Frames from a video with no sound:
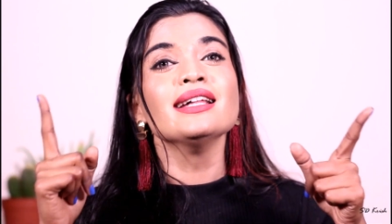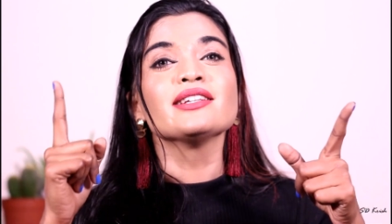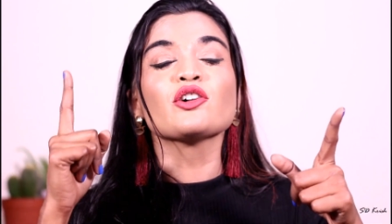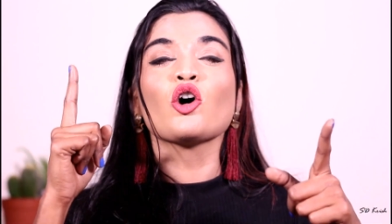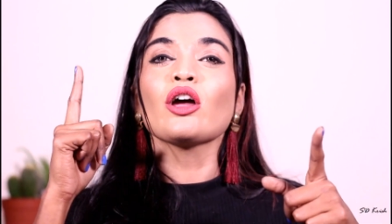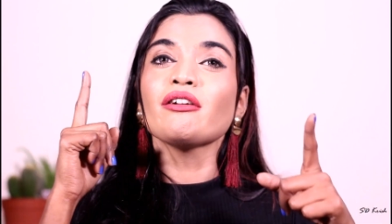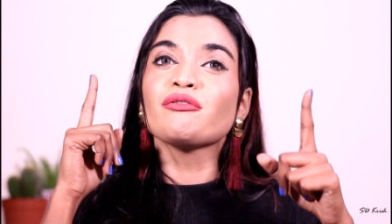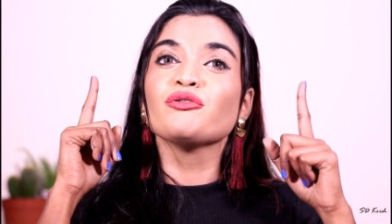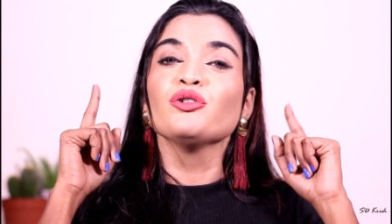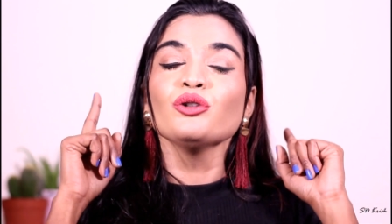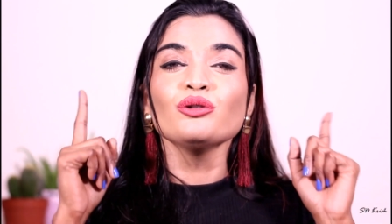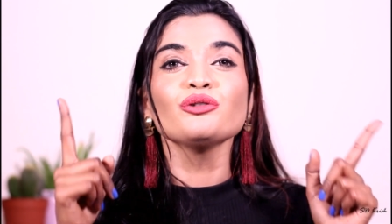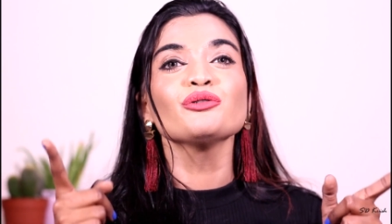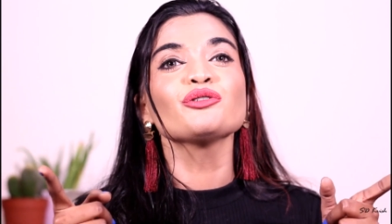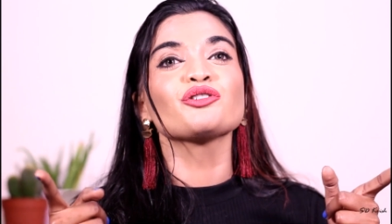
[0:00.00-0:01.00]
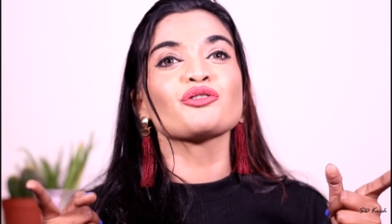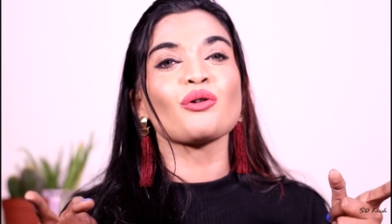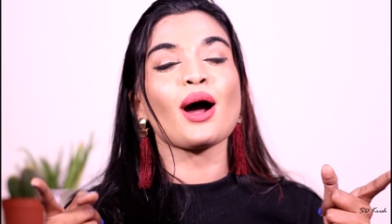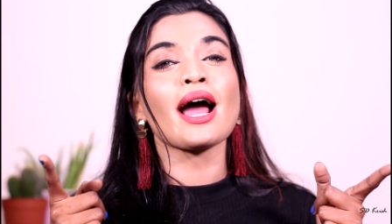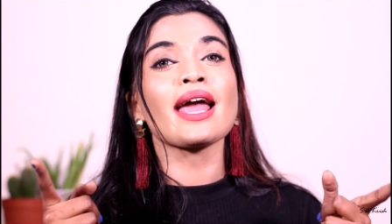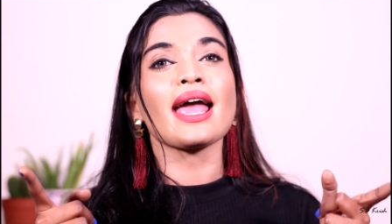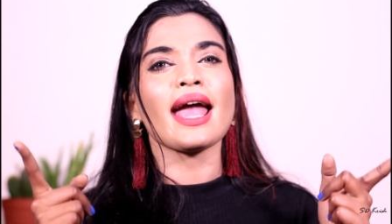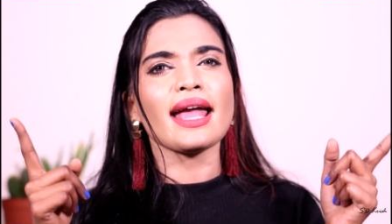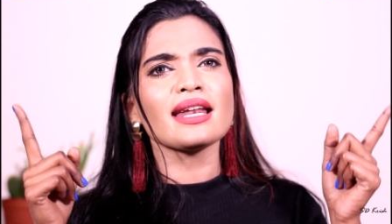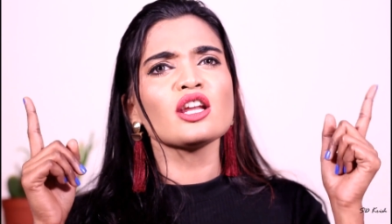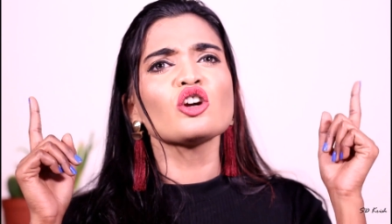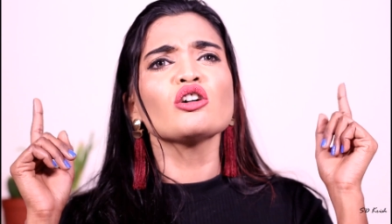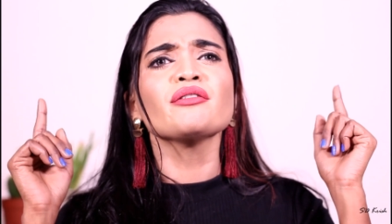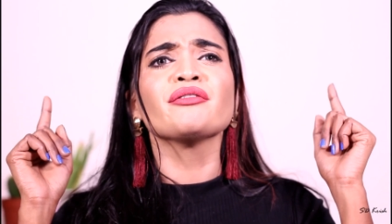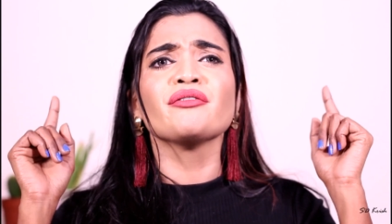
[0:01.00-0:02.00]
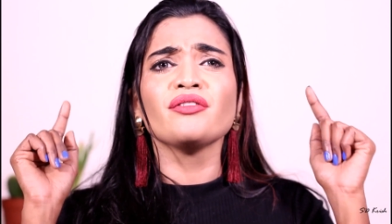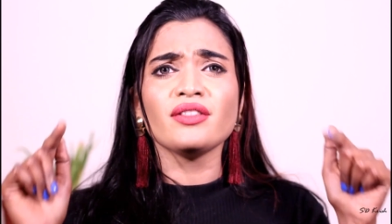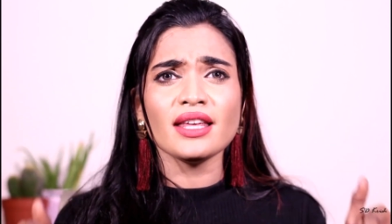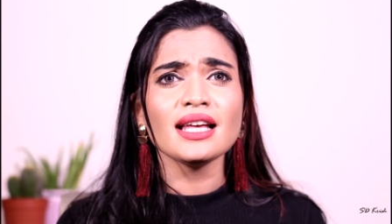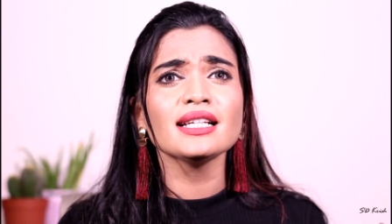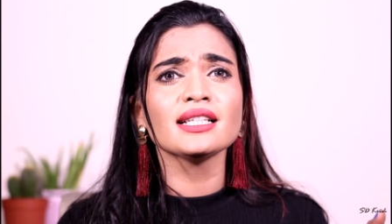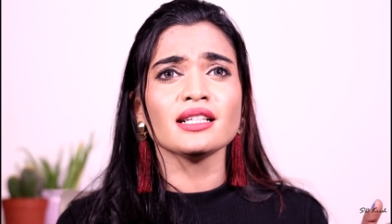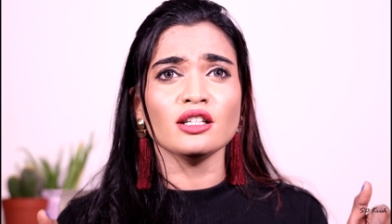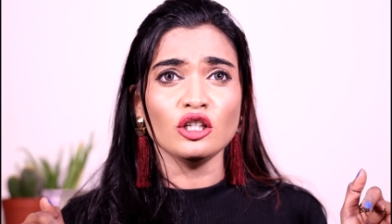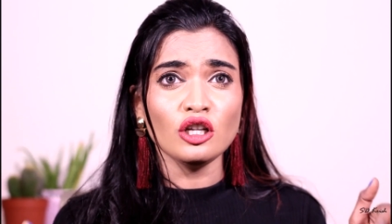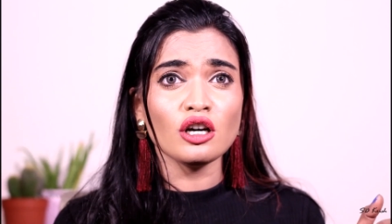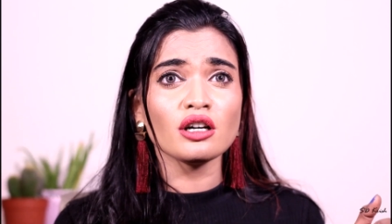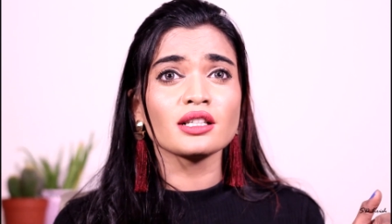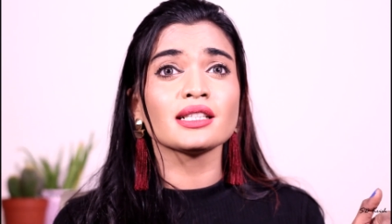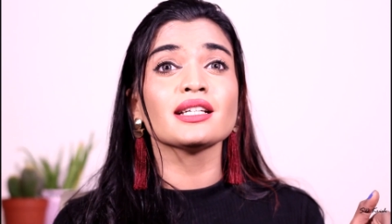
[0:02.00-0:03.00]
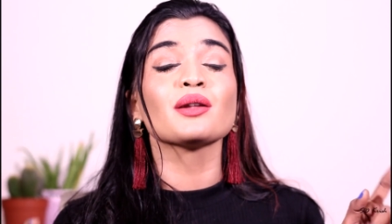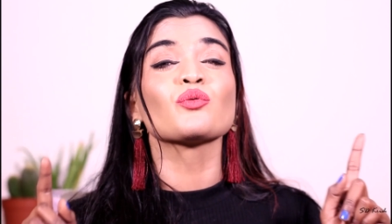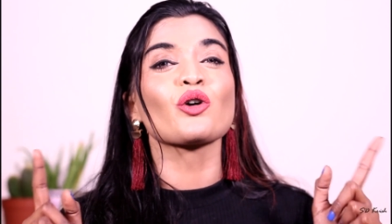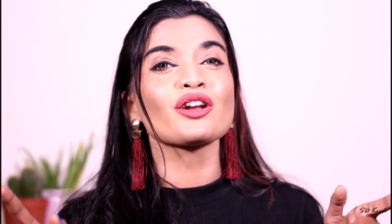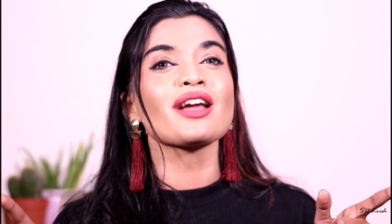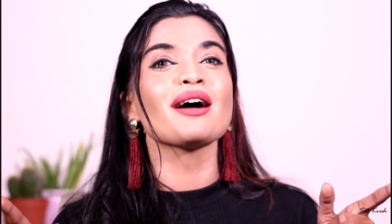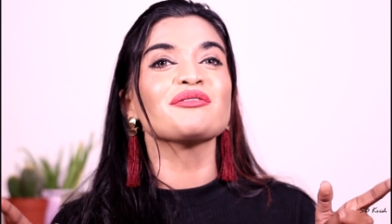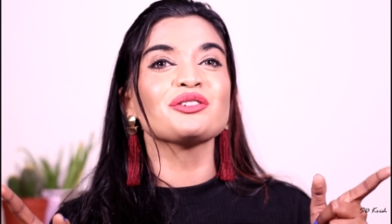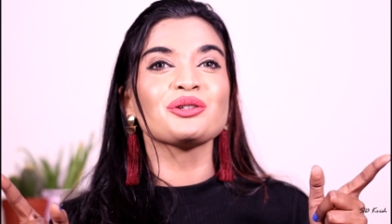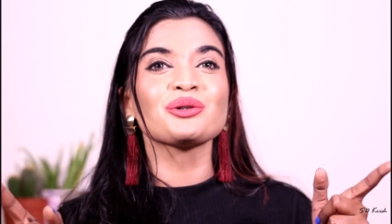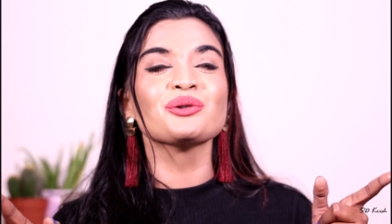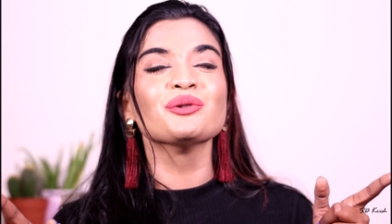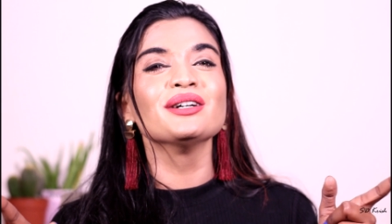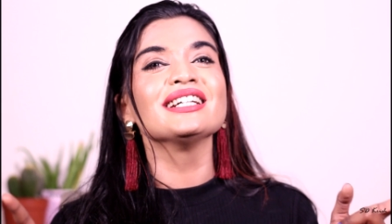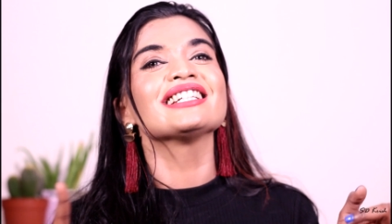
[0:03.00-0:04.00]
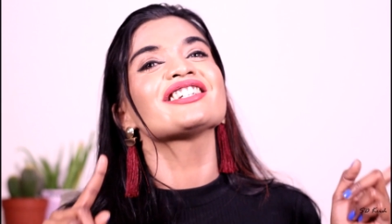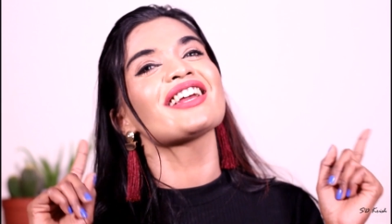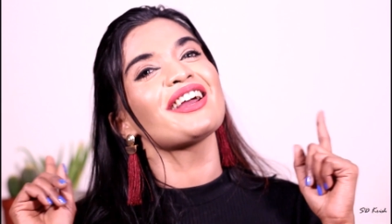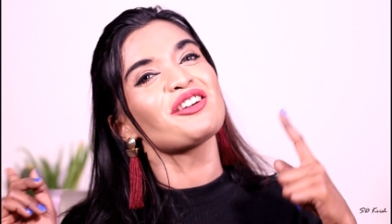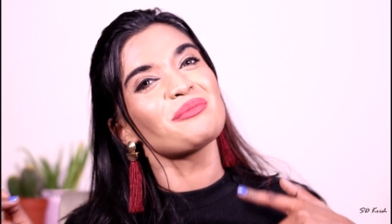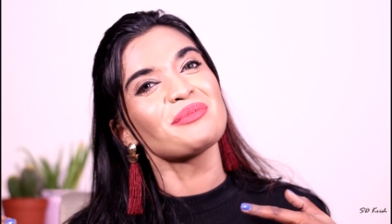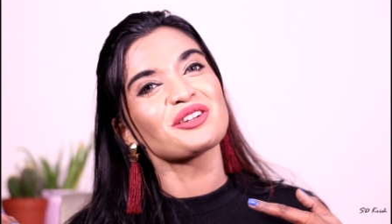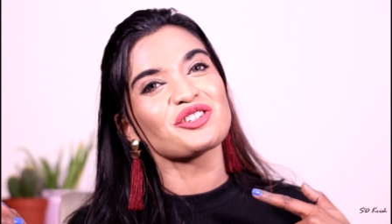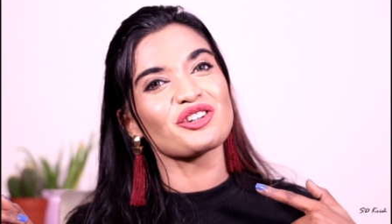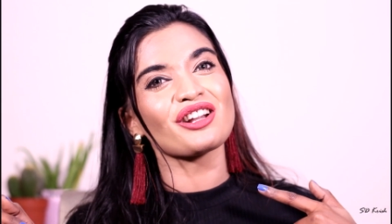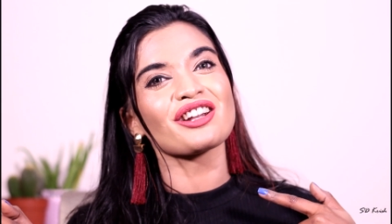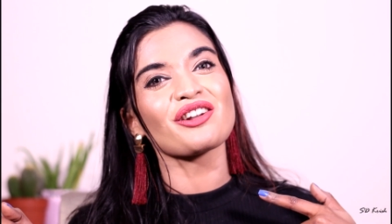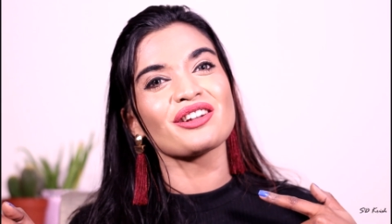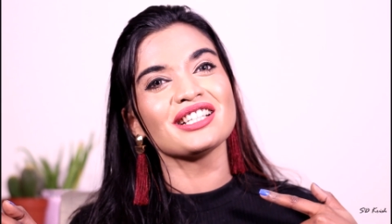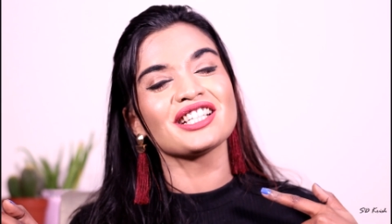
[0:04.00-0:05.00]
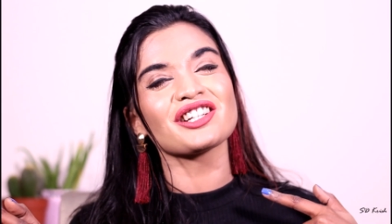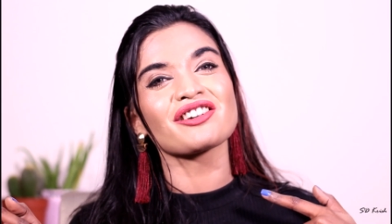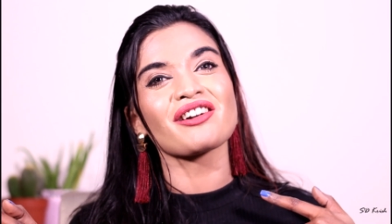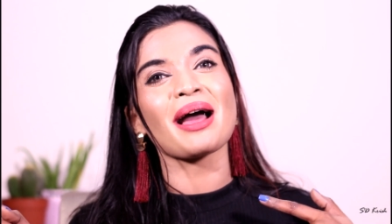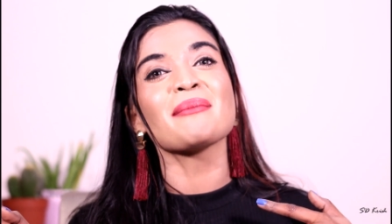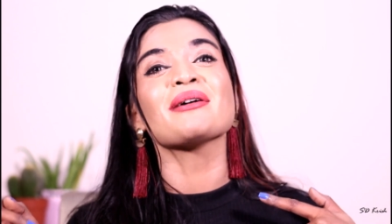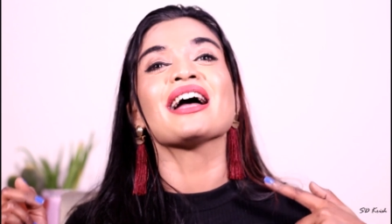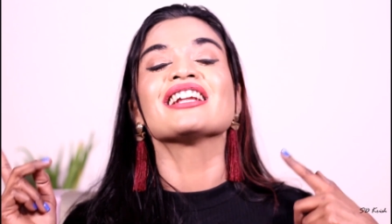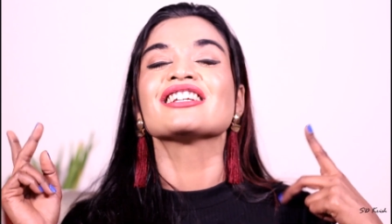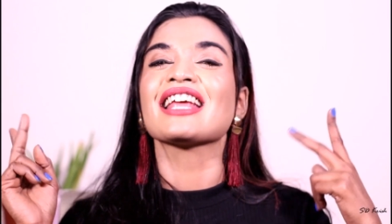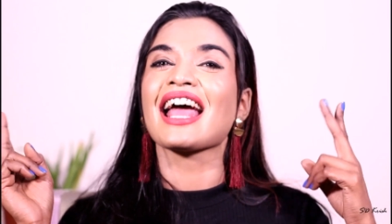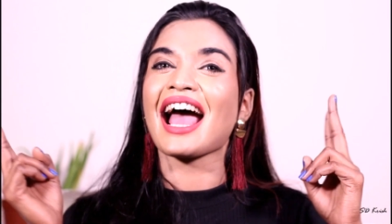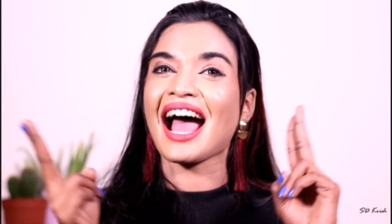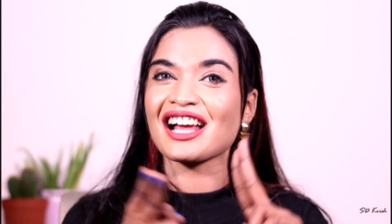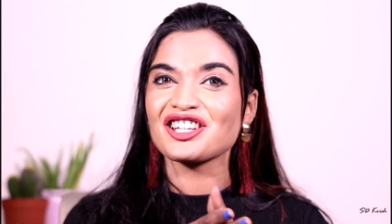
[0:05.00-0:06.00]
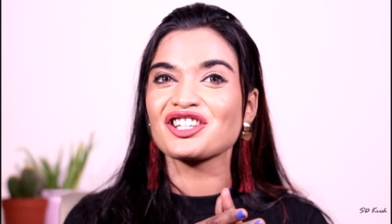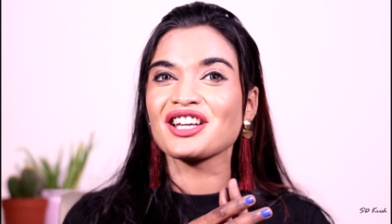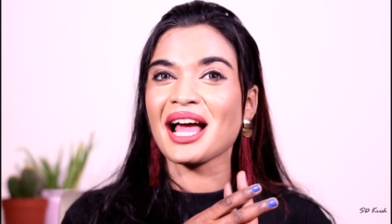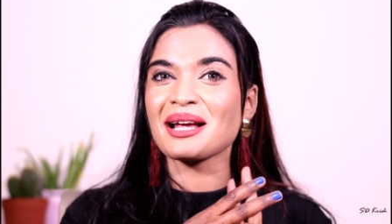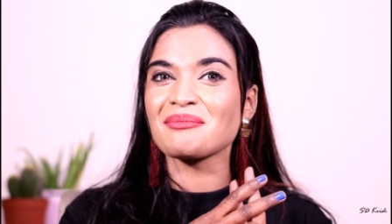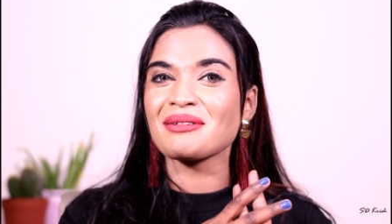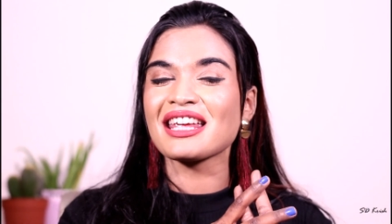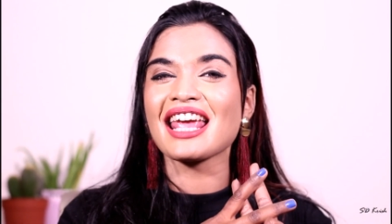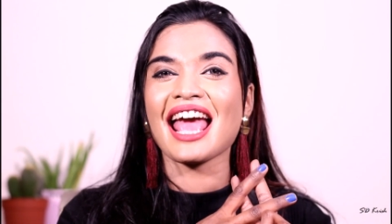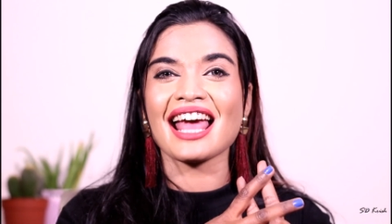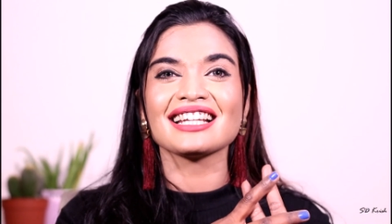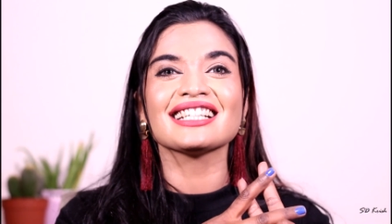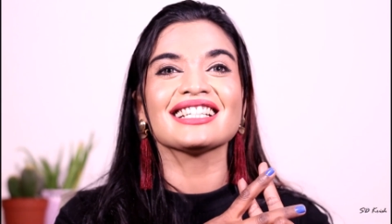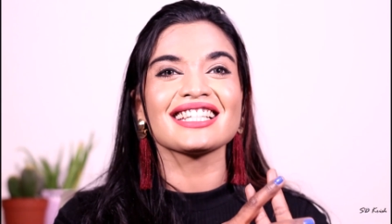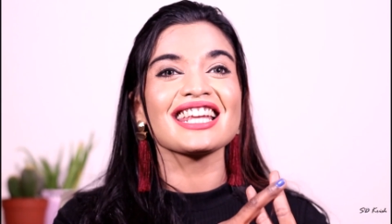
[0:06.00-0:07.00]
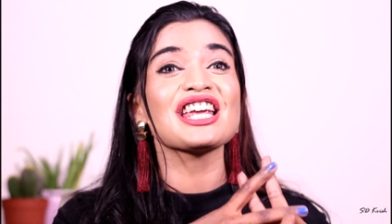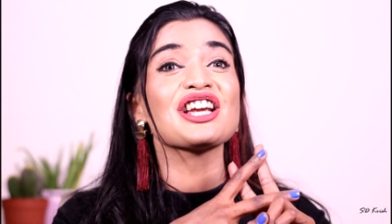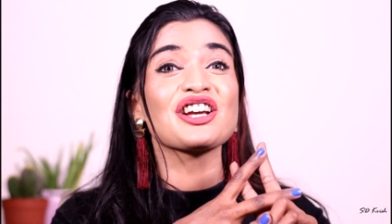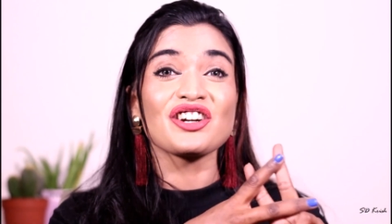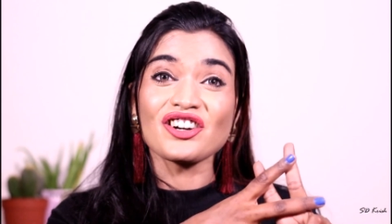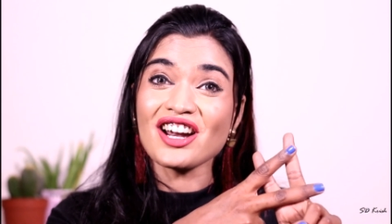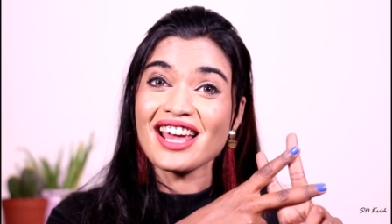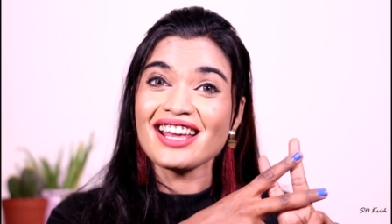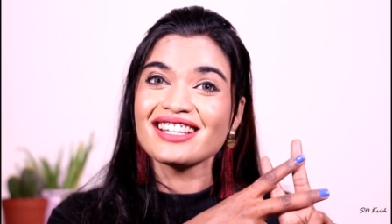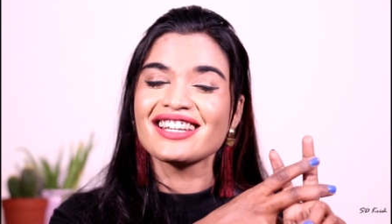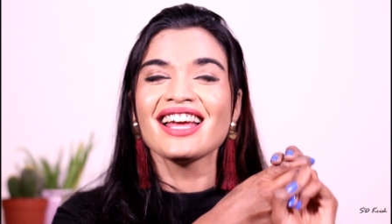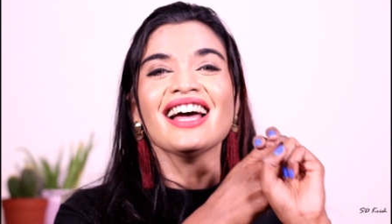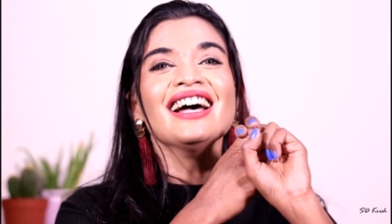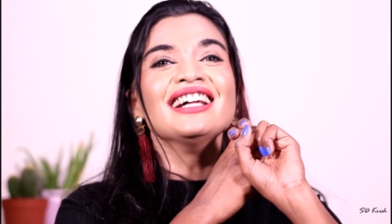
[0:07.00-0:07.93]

So if you do try any of this looks, then what you have to do is share your picture on your Instagram and hashtag me #STKrish.